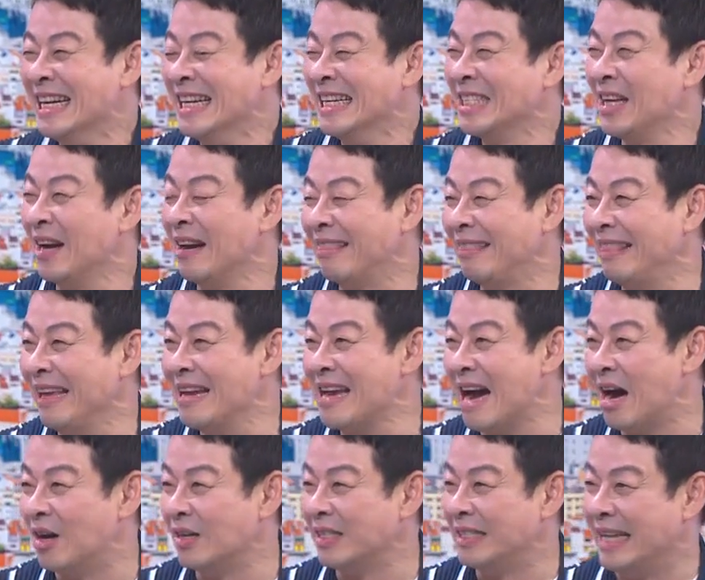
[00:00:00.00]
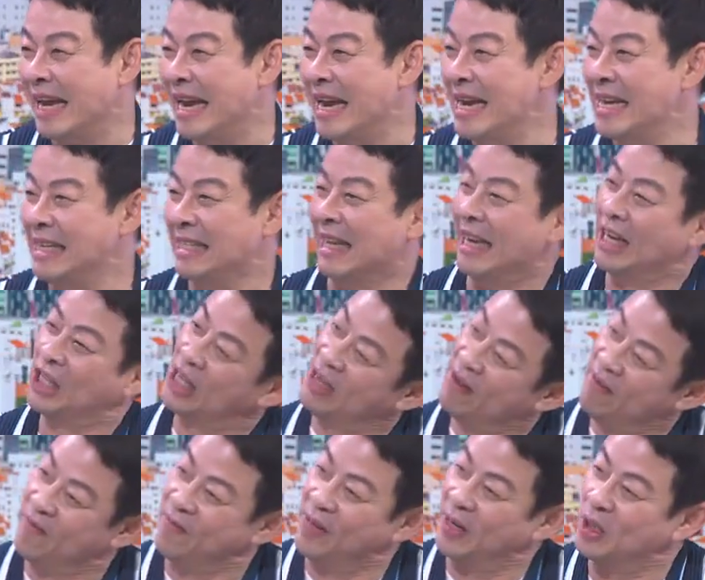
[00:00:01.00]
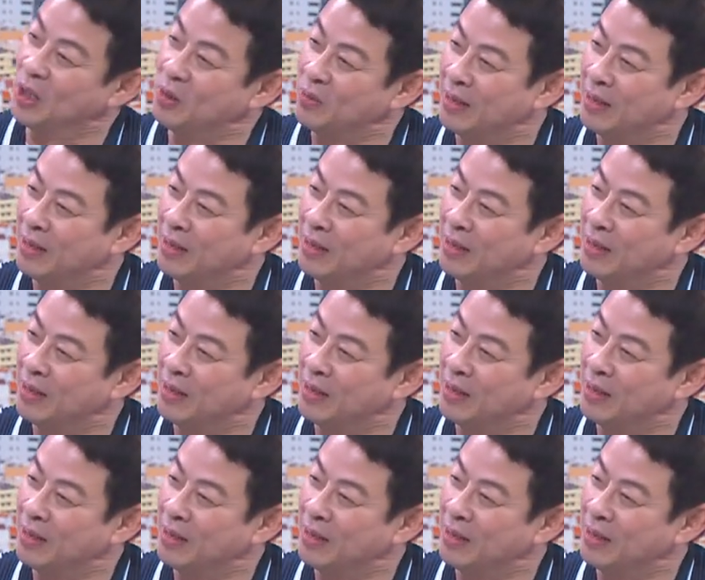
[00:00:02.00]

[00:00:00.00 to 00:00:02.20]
So I think our days are actually filled